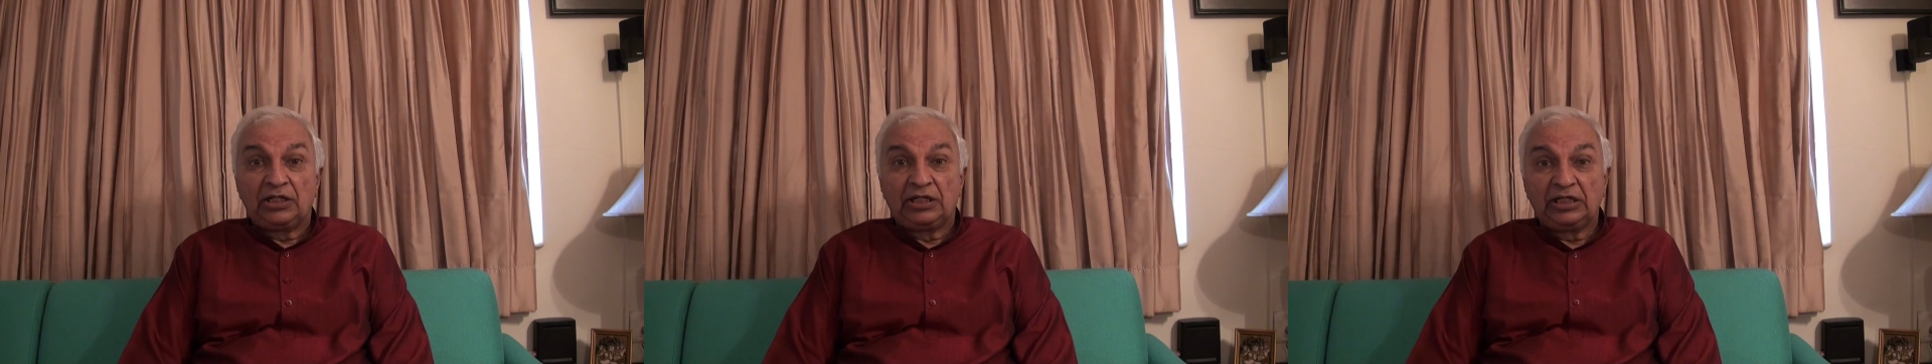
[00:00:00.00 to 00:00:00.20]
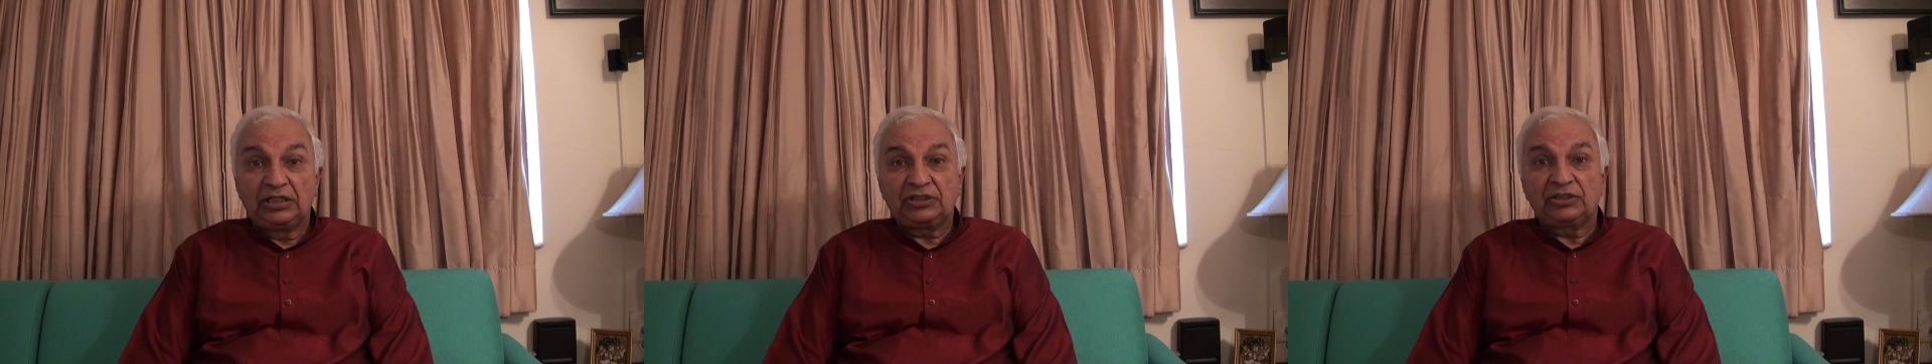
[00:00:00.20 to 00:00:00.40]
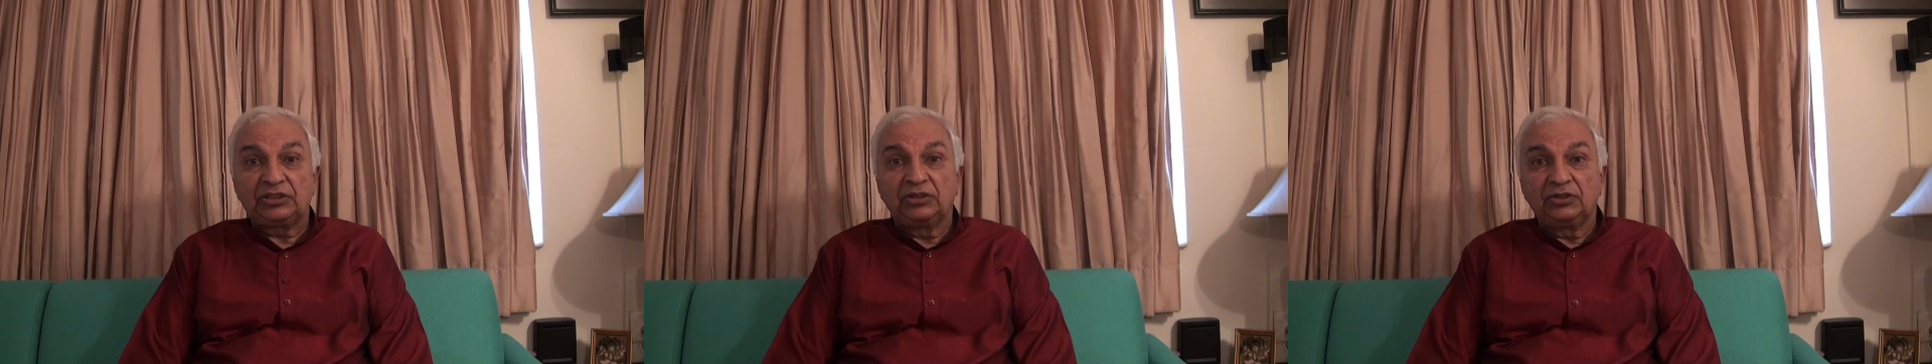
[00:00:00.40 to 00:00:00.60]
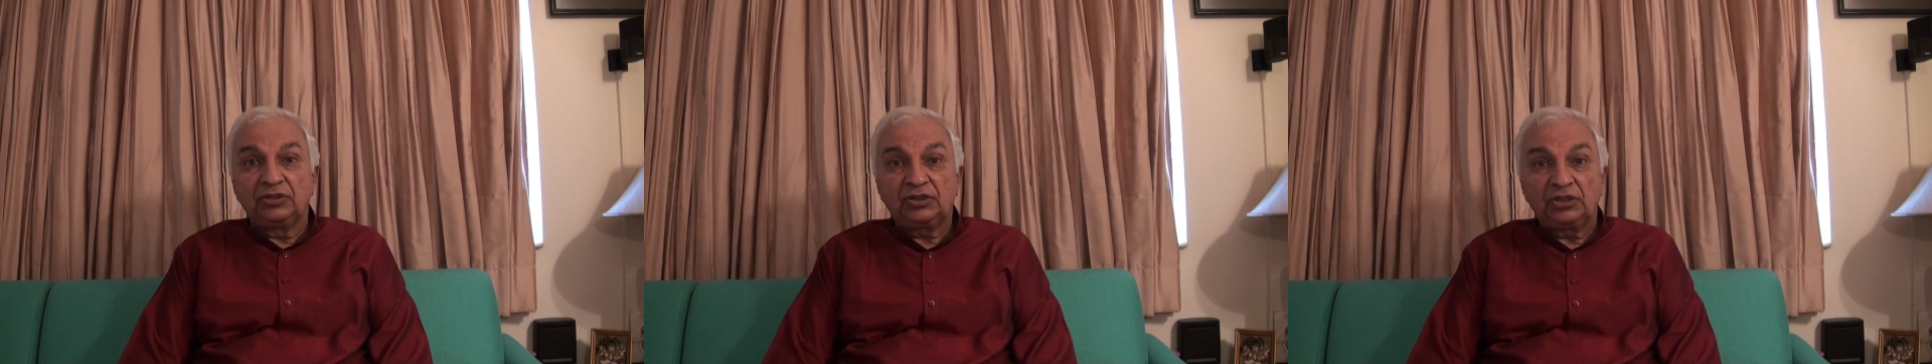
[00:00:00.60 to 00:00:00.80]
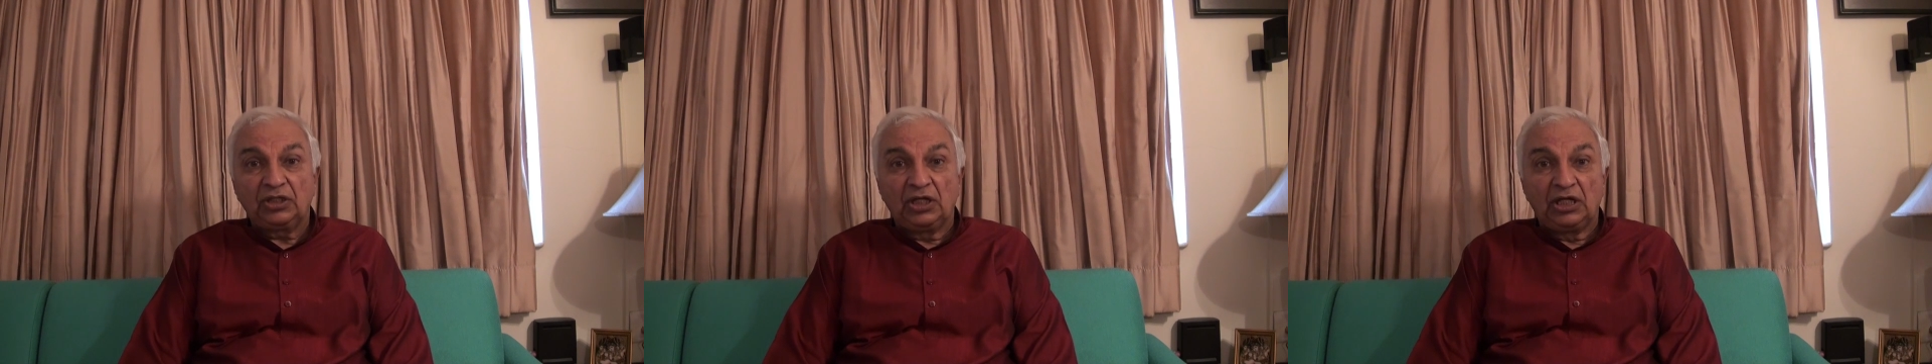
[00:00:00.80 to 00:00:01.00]

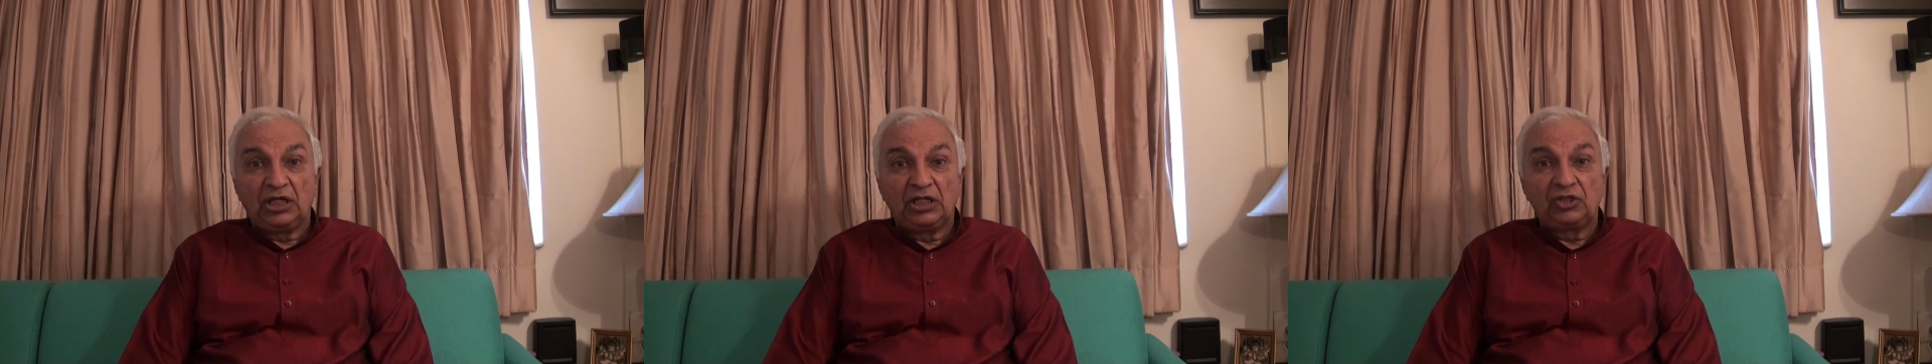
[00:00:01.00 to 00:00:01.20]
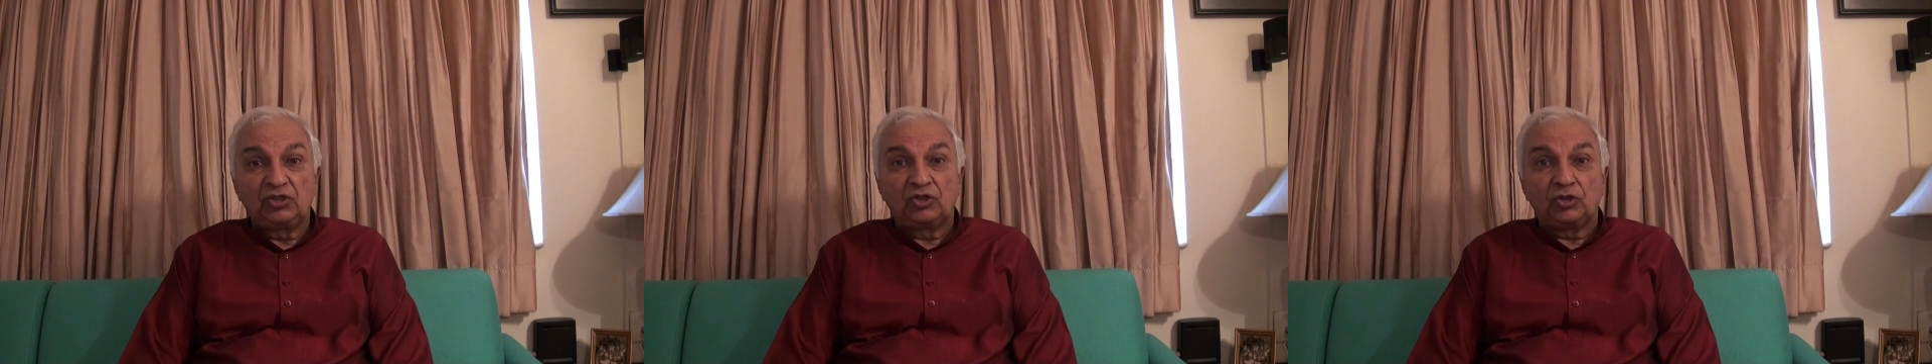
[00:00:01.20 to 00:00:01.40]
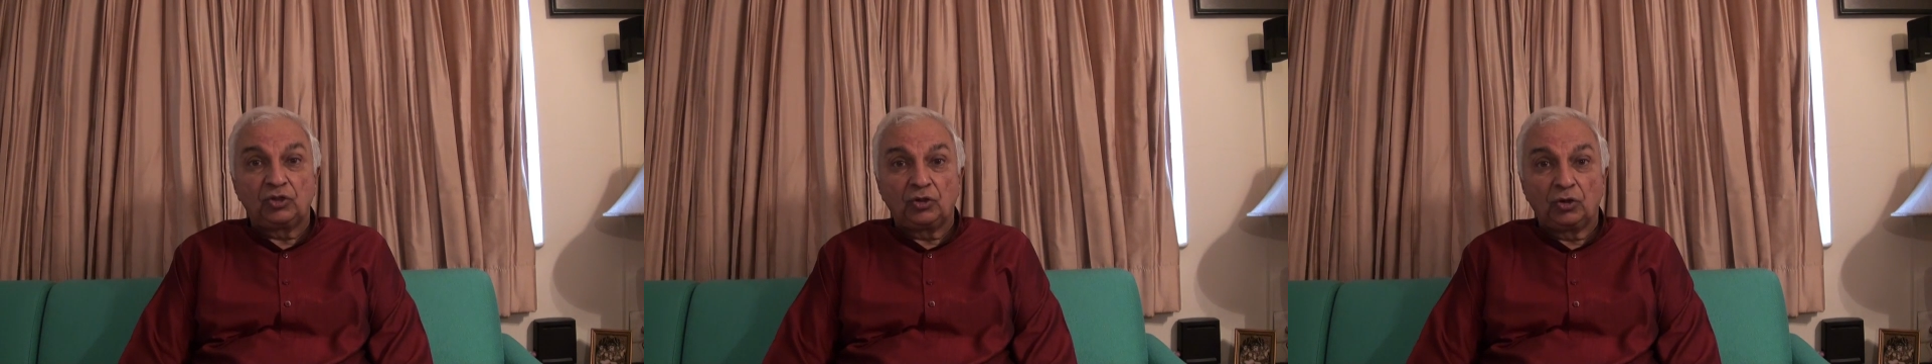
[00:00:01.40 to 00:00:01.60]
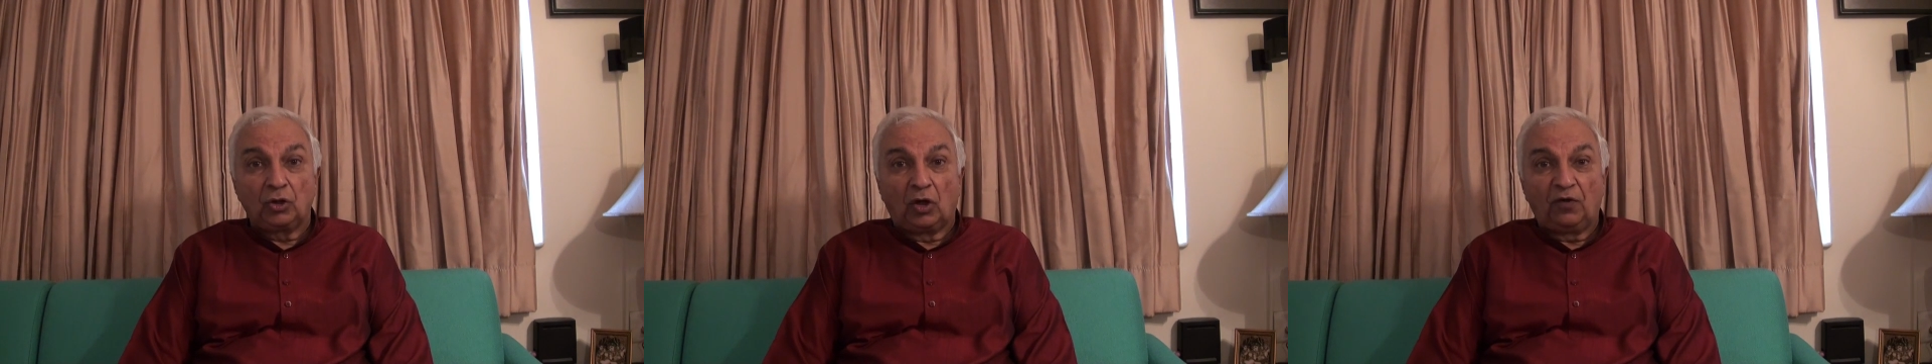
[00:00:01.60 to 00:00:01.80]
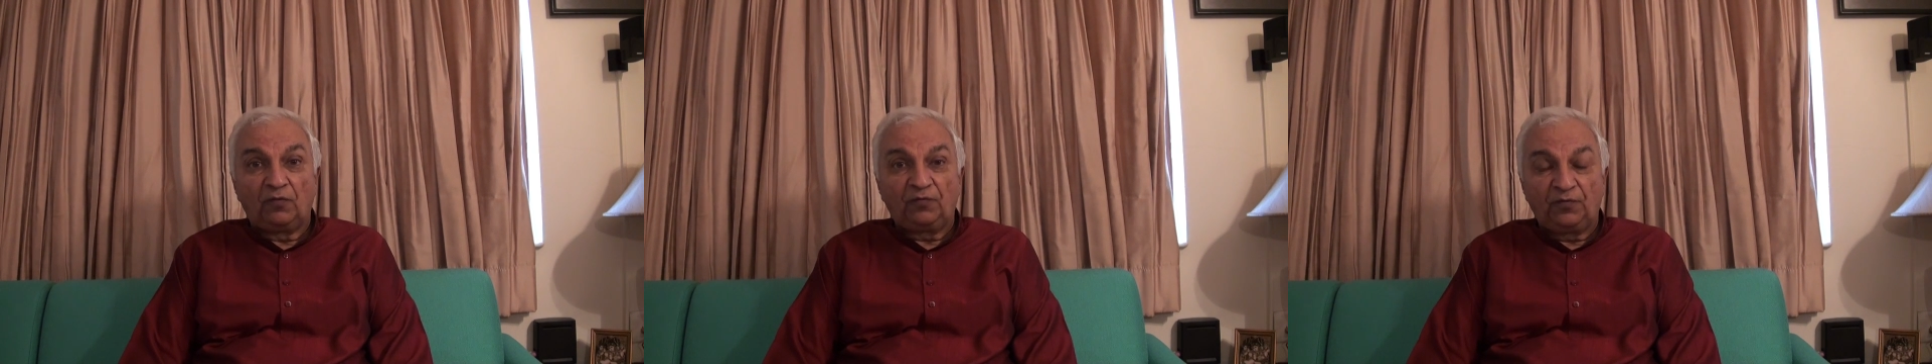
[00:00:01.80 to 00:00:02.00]
distance is
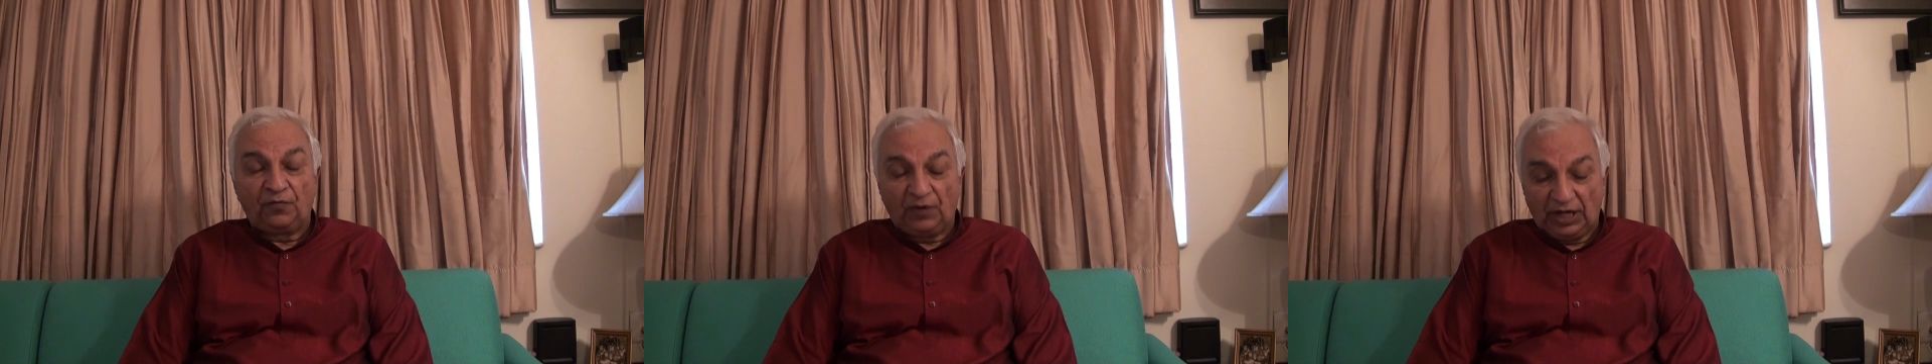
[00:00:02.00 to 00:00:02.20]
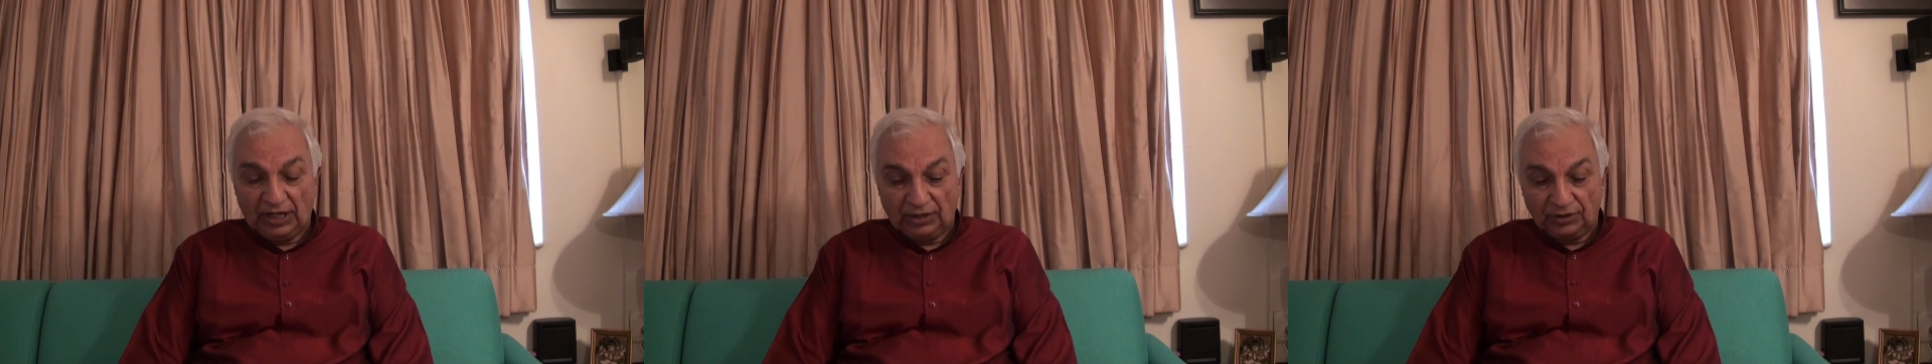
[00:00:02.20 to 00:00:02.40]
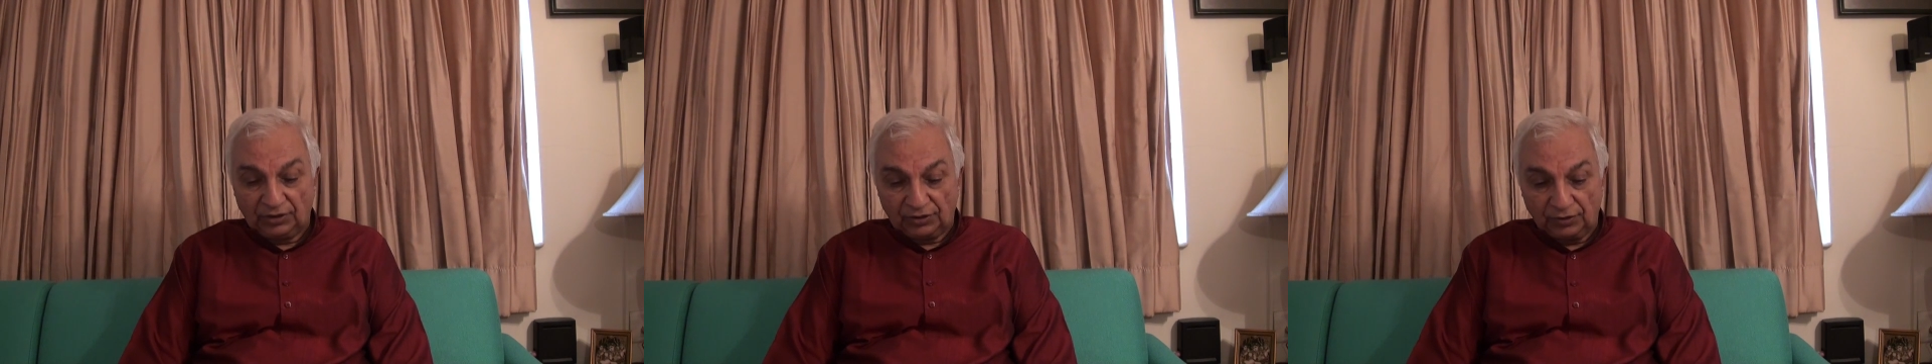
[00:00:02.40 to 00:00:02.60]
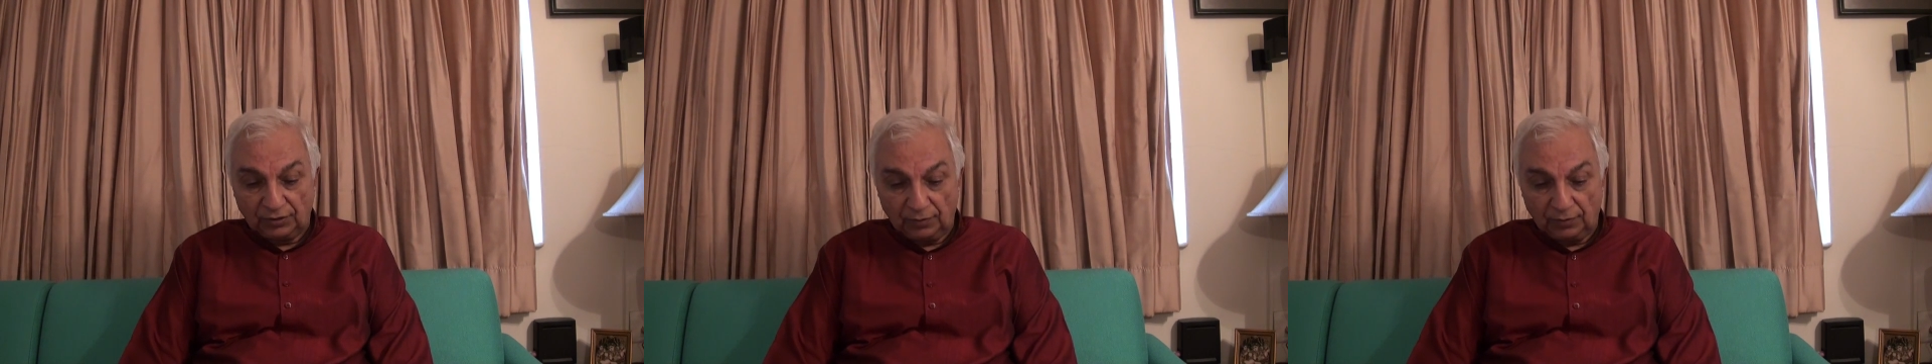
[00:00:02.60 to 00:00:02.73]
your friend.